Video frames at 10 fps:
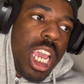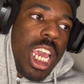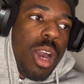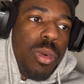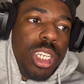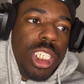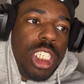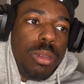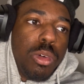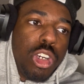and I want to see
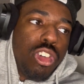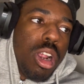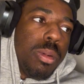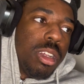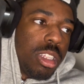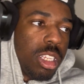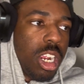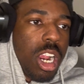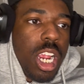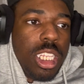some more drama. All
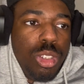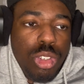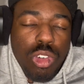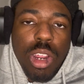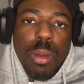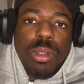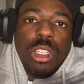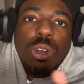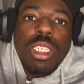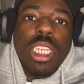right, this was a great
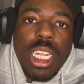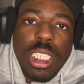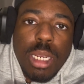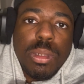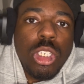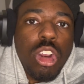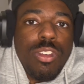episode, 10 out of 10 episode.